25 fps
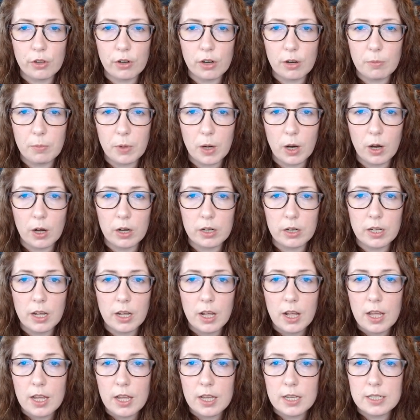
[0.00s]
apart
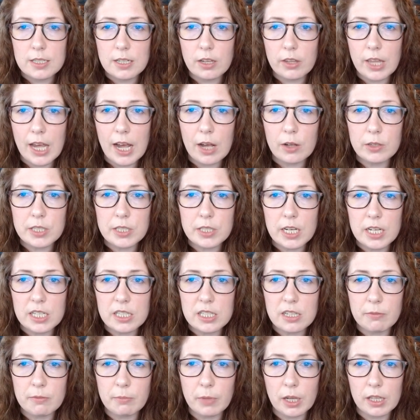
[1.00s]
until the
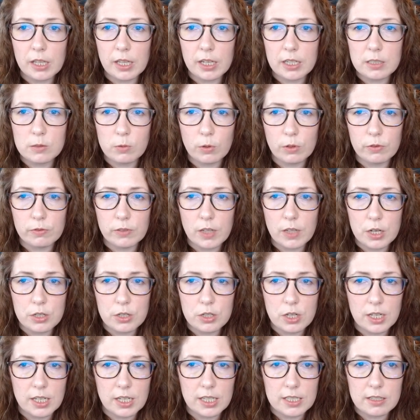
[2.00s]
outsides of my legs were
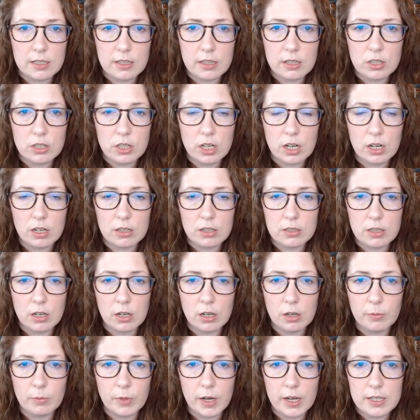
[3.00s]
flush against the chair's
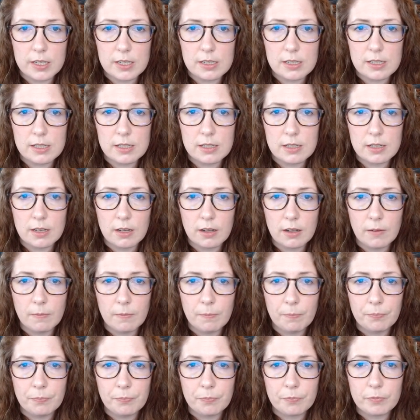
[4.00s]
armrests.
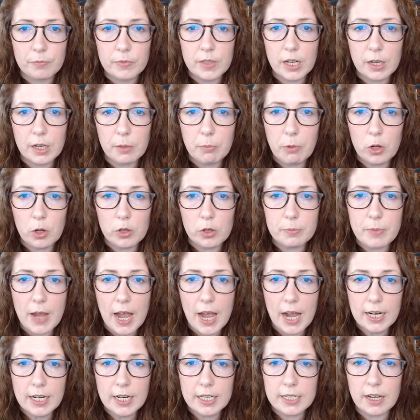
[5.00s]
Nick pulled
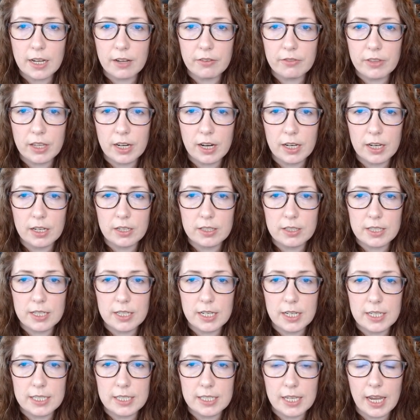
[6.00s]
back enough that I could
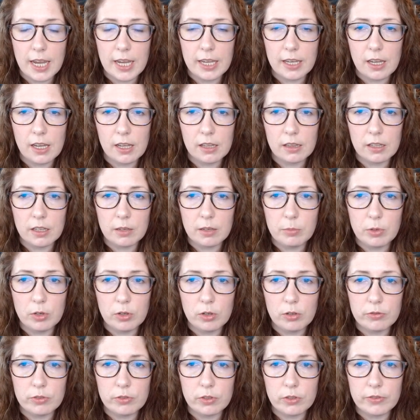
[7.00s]
see his achingly
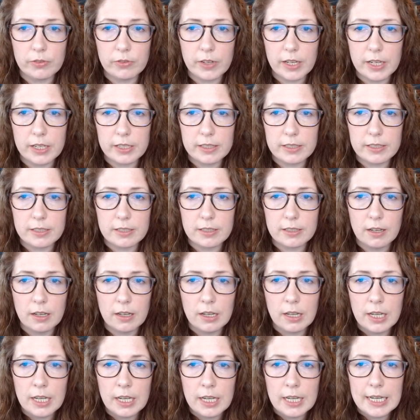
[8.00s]
beautiful face.
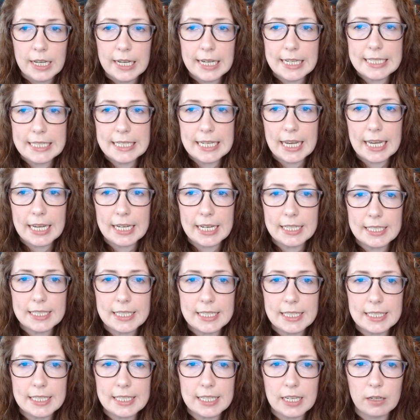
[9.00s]
His
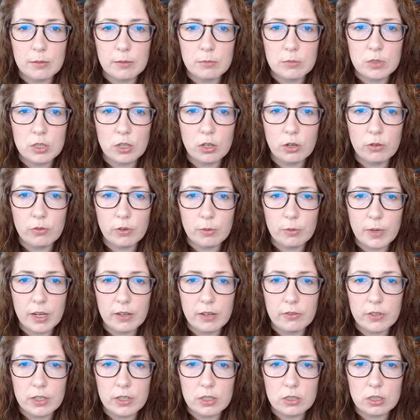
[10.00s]
gaze skimmed over my
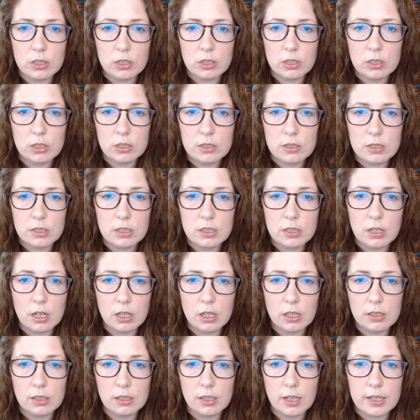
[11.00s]
features,
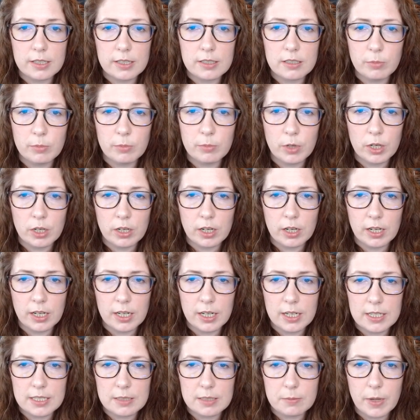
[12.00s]
dark lust burning
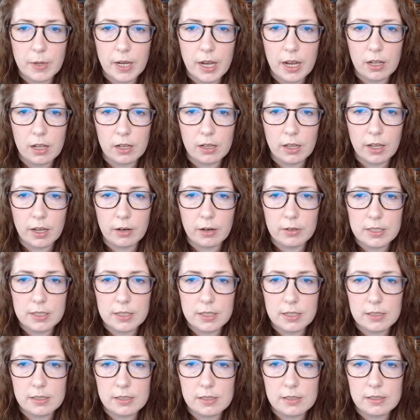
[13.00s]
in his pale
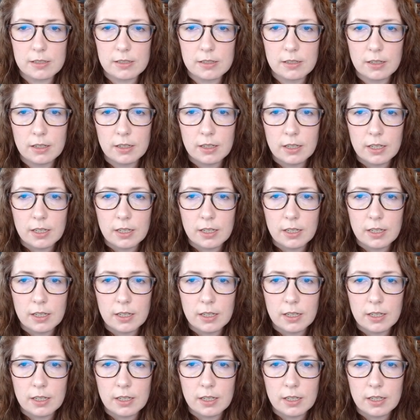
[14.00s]
irises.